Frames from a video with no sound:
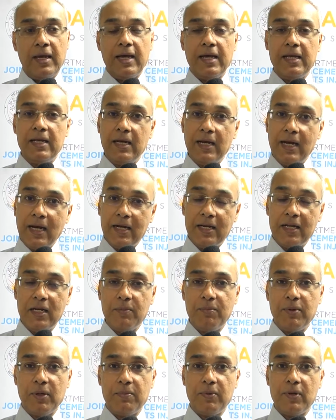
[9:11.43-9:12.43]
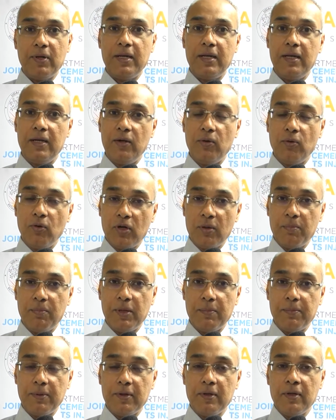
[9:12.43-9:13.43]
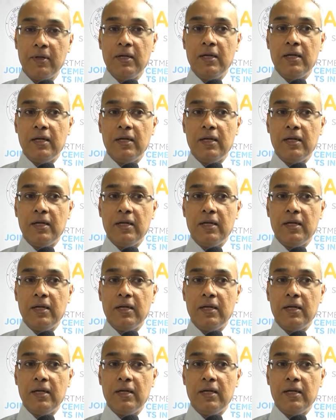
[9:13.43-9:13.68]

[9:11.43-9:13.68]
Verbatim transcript: And in elderly people and in older people,